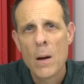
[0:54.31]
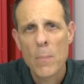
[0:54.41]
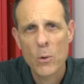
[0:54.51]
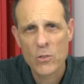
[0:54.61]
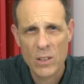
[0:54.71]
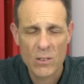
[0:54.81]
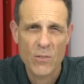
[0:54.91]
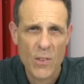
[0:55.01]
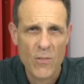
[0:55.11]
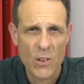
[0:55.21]
postseason
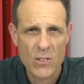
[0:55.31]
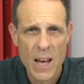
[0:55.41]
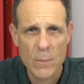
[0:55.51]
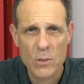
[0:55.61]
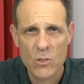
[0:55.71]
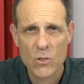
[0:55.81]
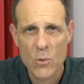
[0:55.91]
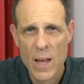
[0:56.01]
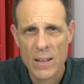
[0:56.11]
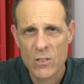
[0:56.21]
for the first time since
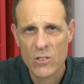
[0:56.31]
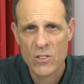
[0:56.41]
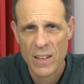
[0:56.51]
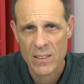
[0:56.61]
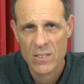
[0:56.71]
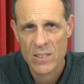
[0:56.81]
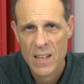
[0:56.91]
2006.